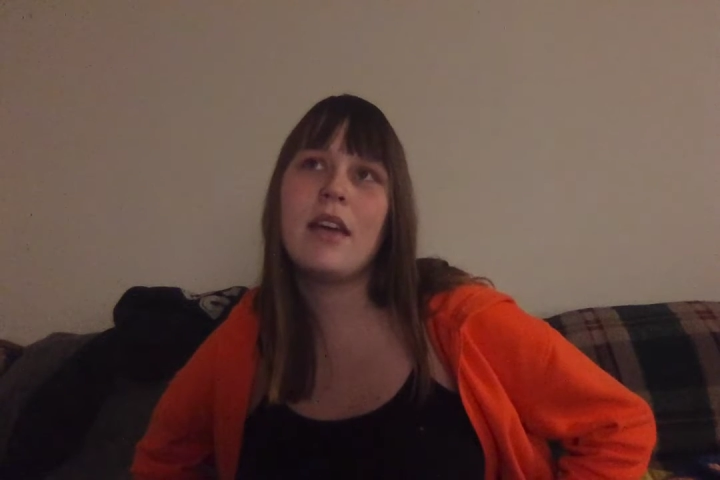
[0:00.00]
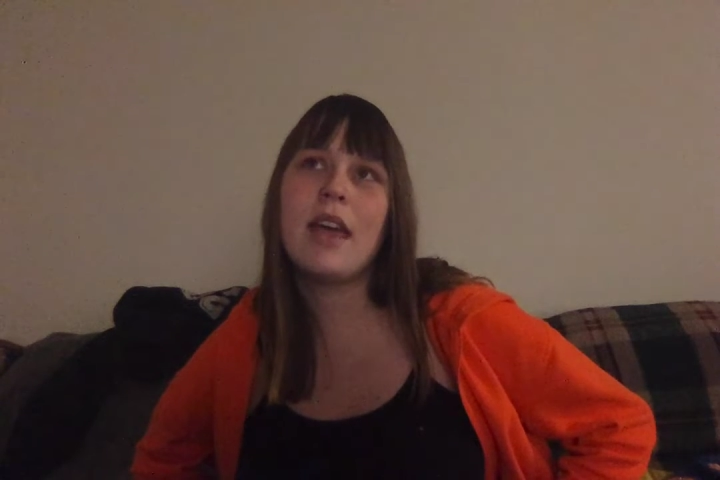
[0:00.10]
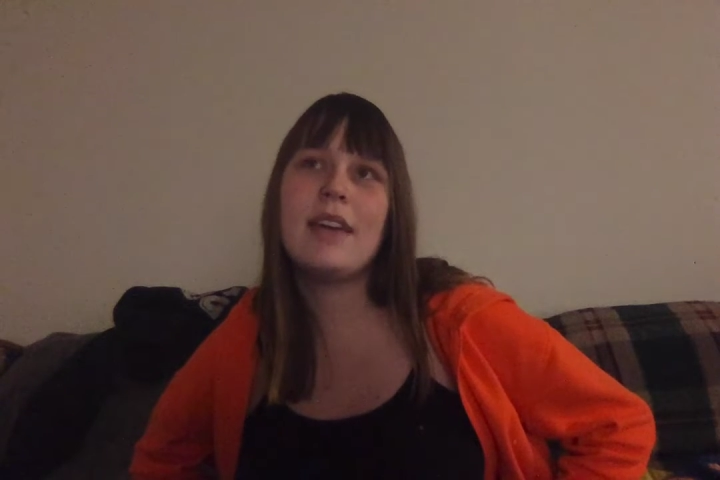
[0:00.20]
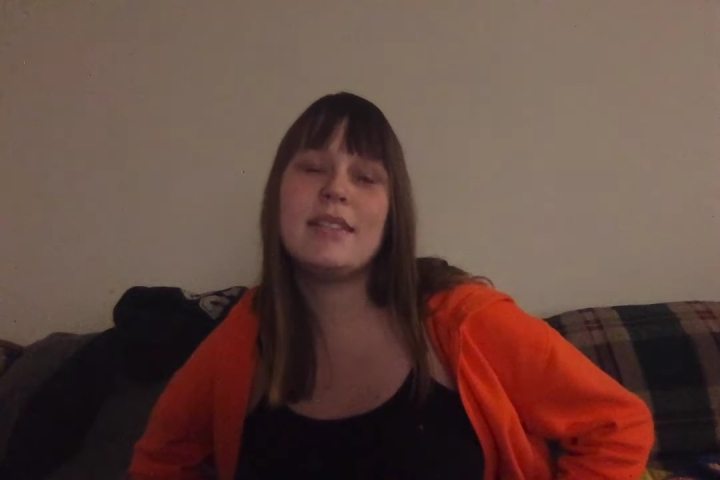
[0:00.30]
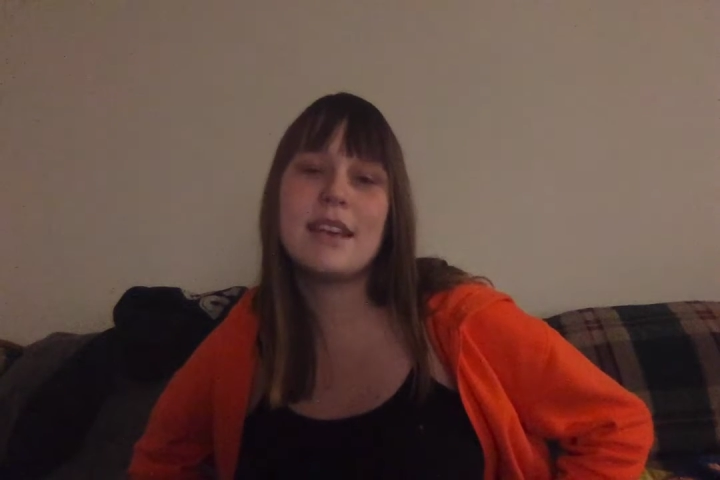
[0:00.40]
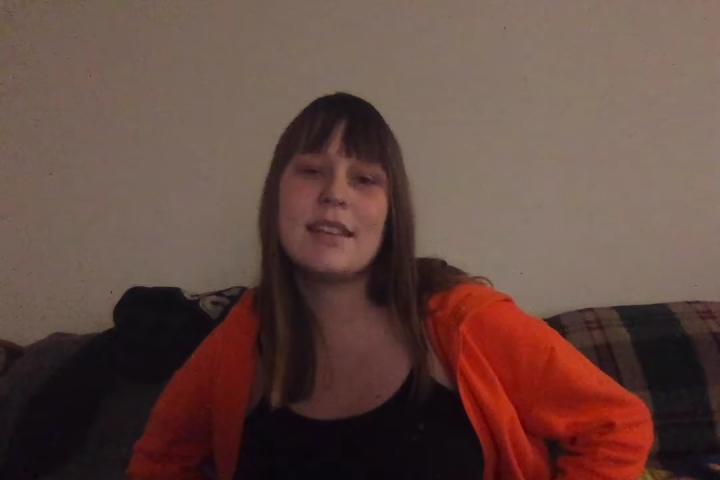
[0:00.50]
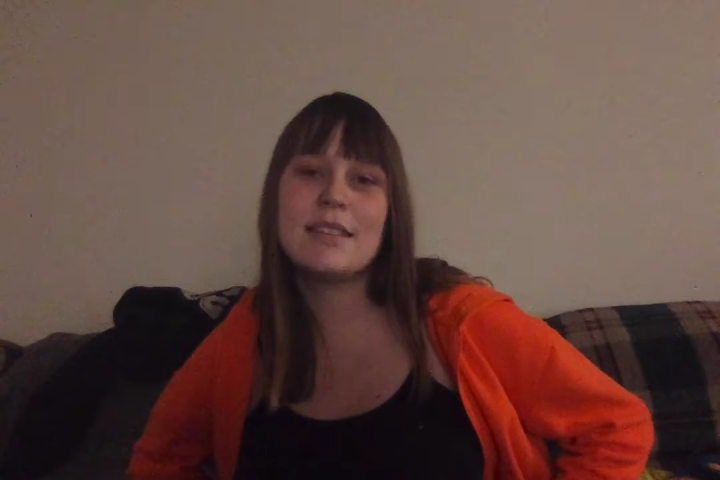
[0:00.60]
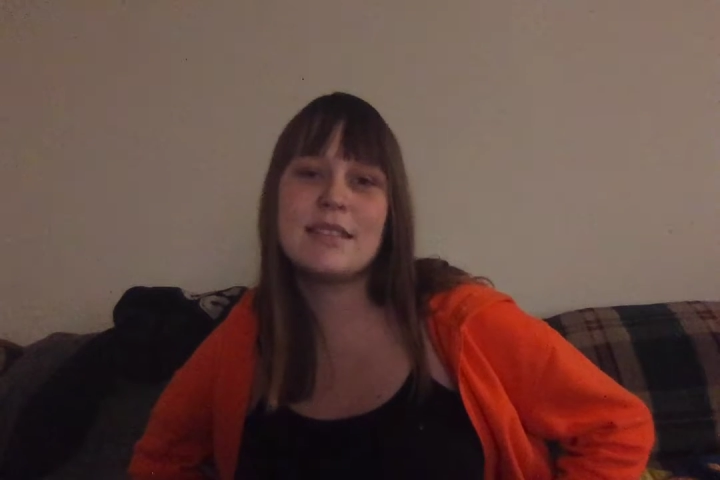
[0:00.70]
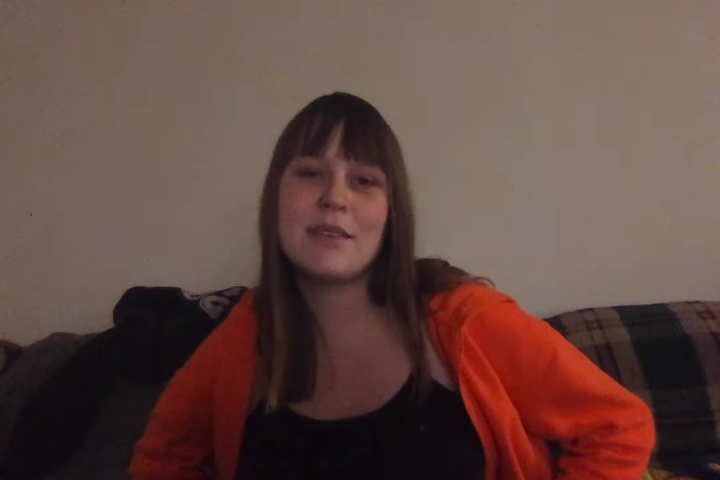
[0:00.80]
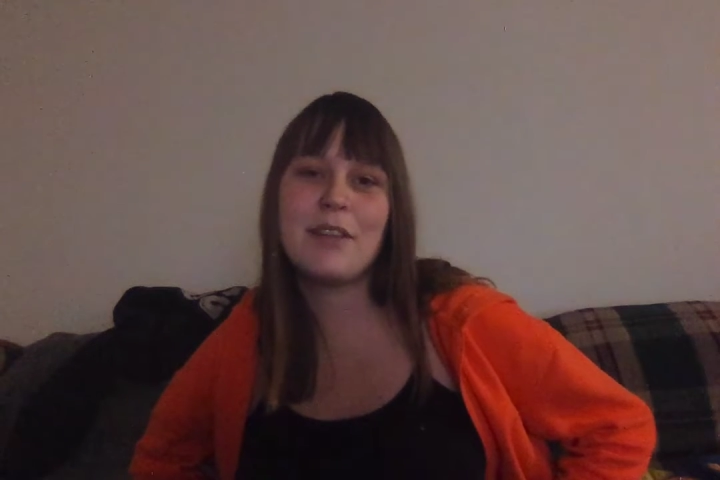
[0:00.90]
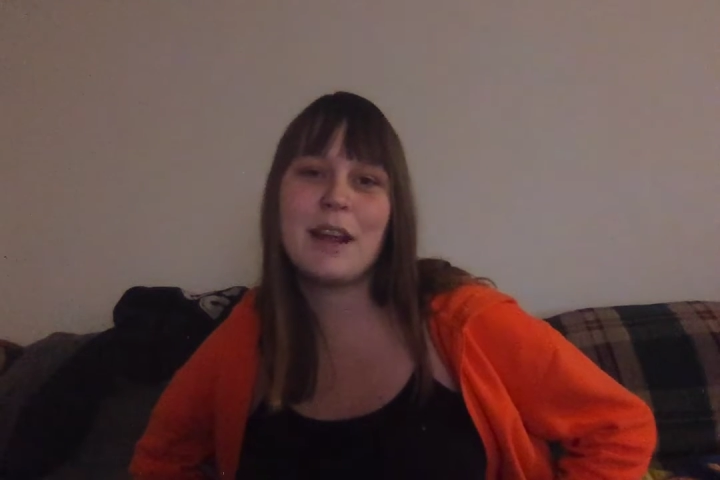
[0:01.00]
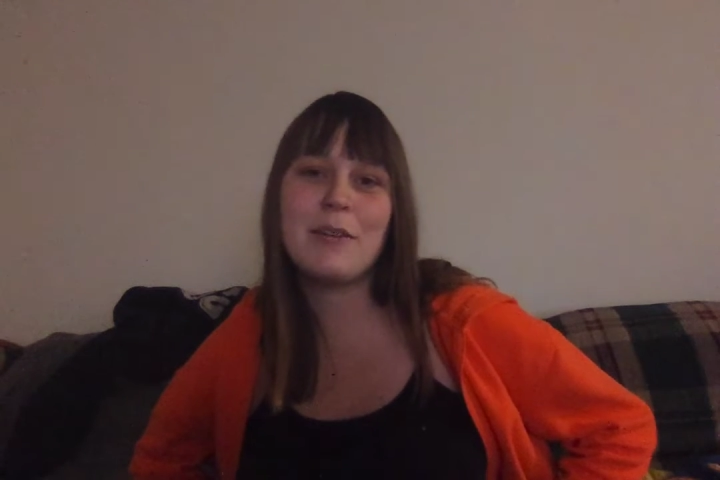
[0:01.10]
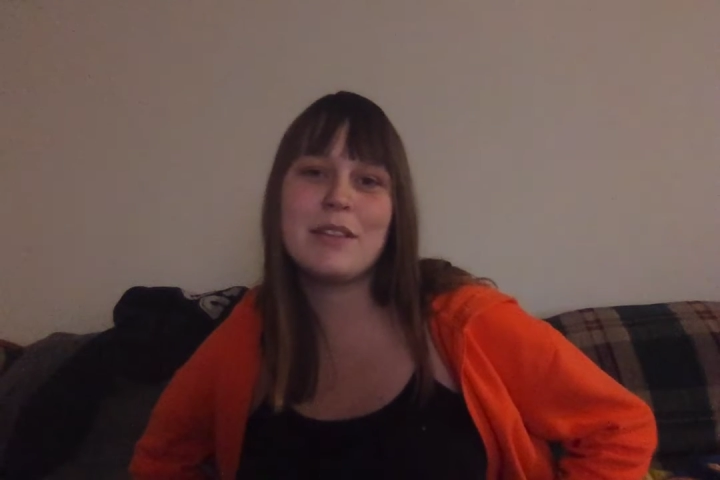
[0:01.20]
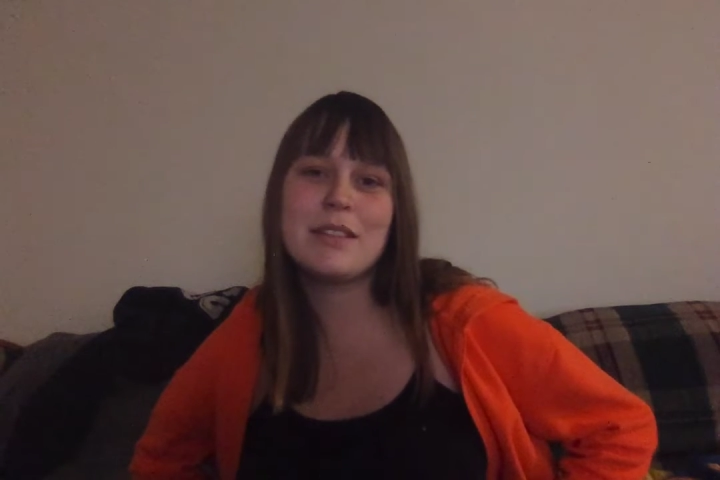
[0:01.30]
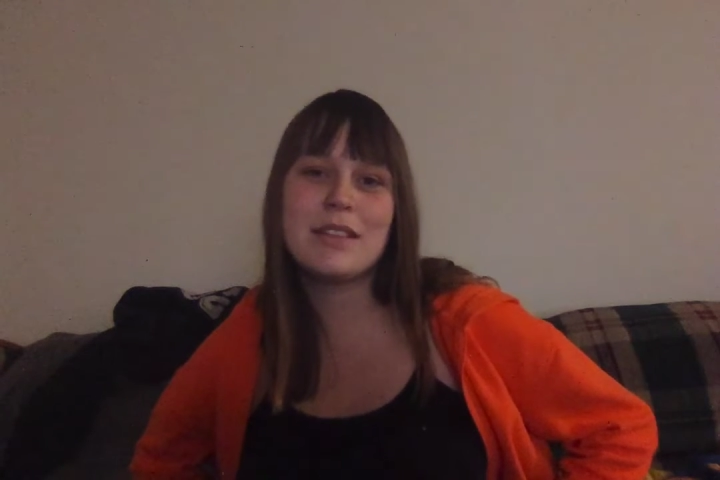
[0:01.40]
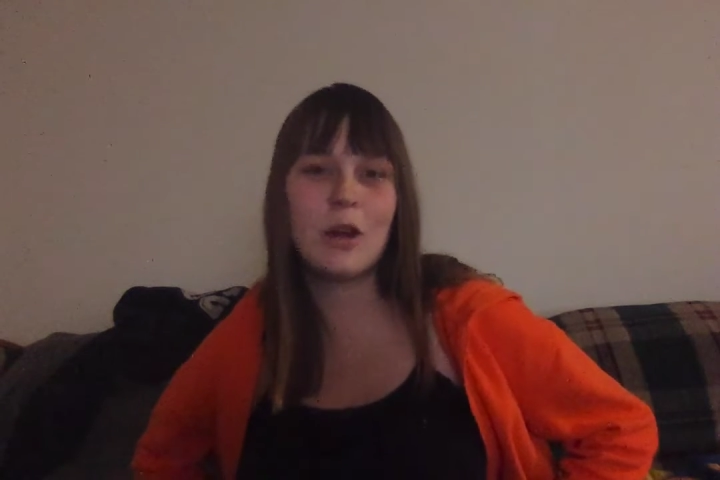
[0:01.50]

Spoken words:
8 days and 7 hours.